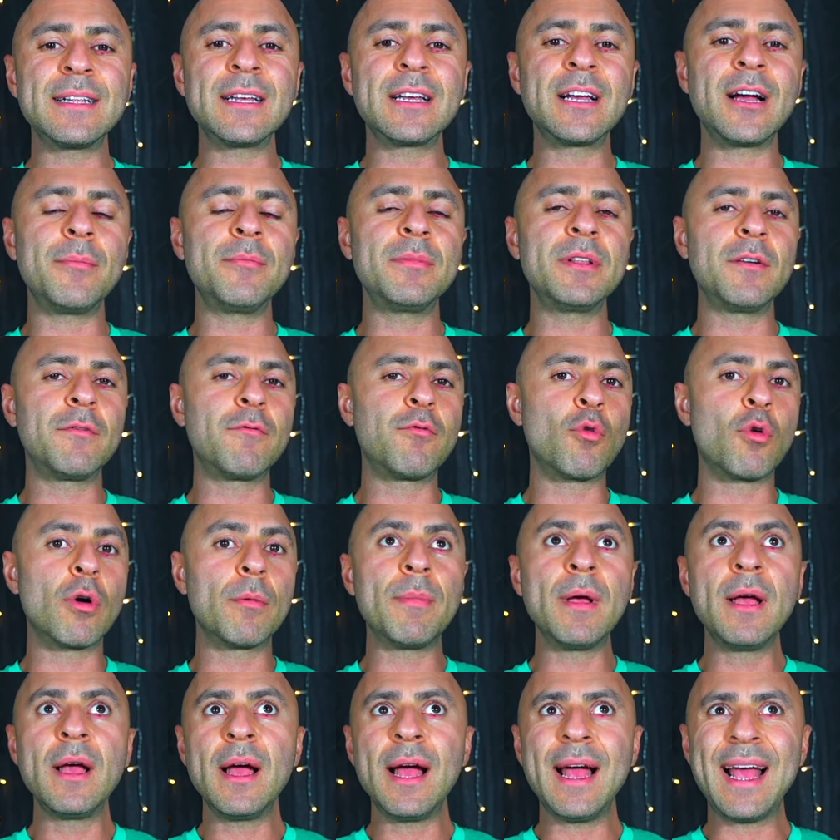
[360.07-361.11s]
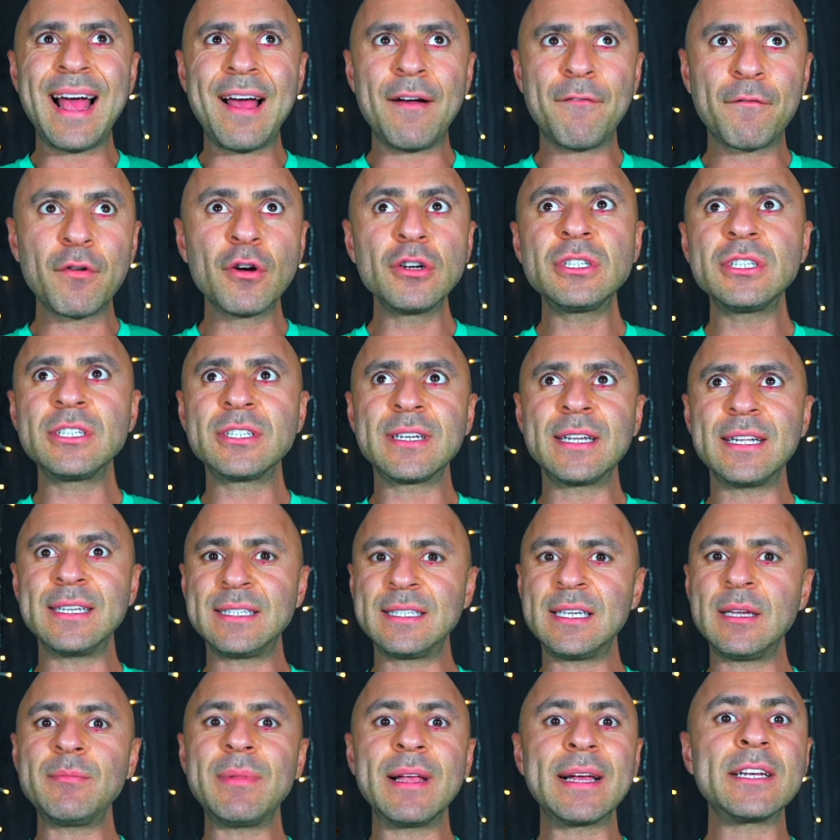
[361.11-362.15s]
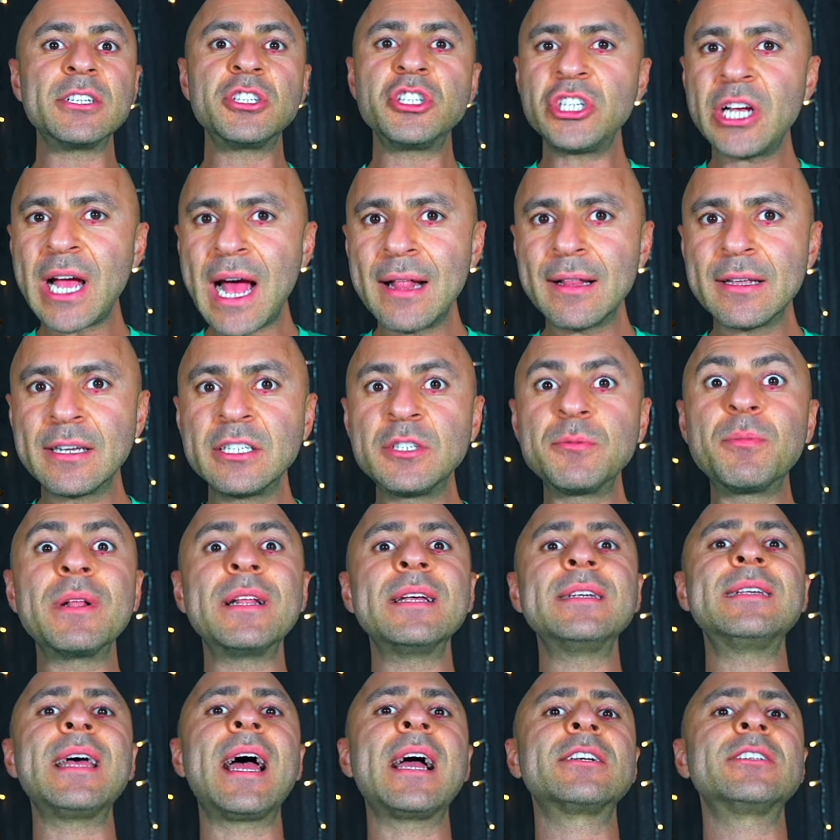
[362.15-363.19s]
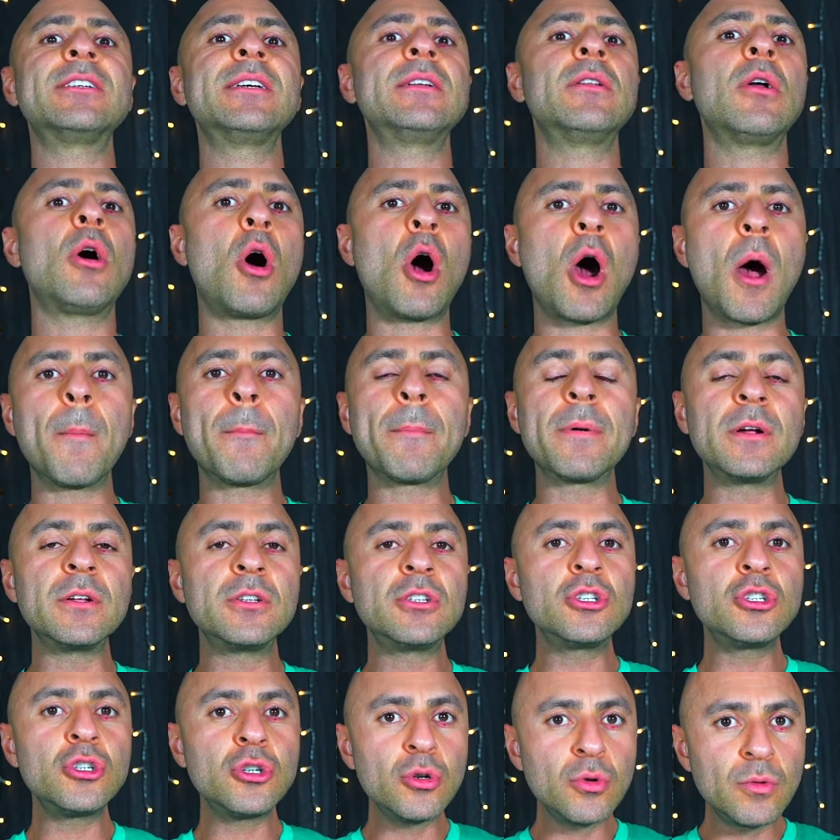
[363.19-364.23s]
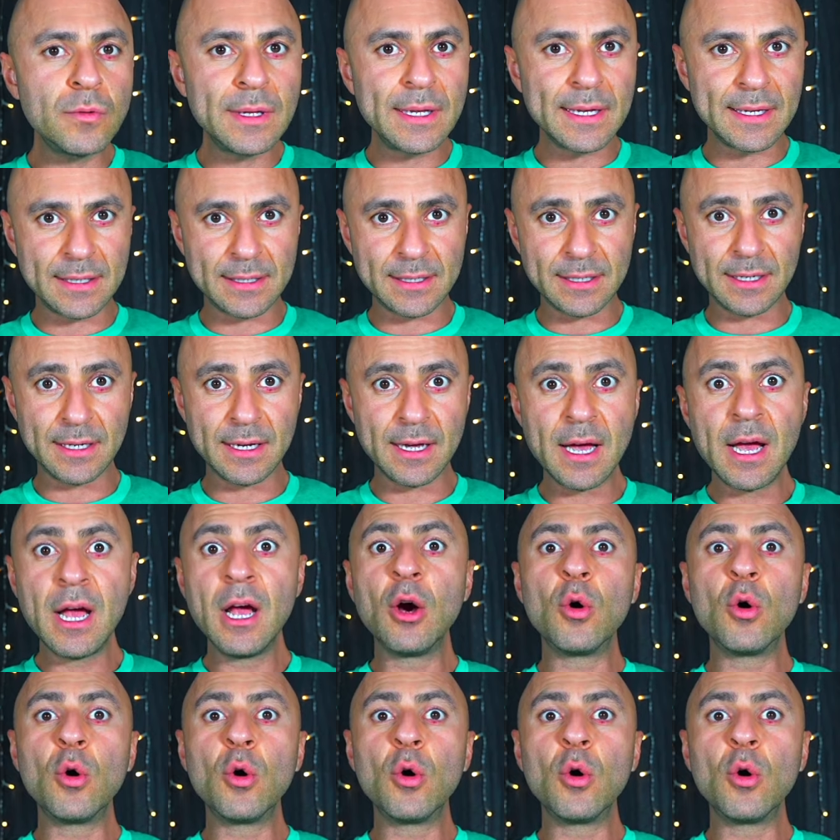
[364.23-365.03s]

to come in the form, at first it's going to seem like a challenge, but it's actually an opportunity.